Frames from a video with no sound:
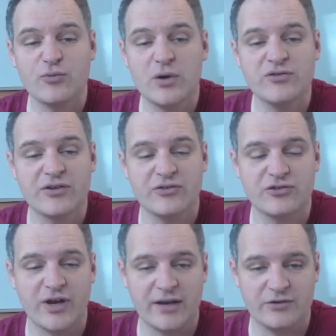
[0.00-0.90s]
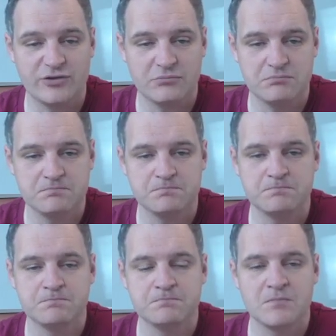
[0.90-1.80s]
one doesn't change.
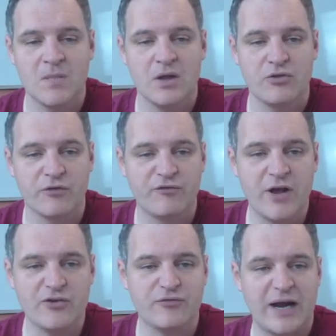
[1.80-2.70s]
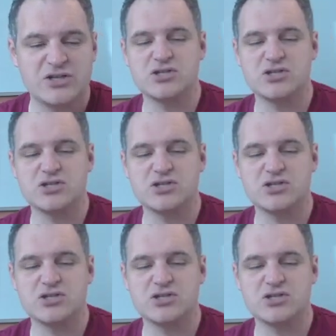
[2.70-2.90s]
The first fraction's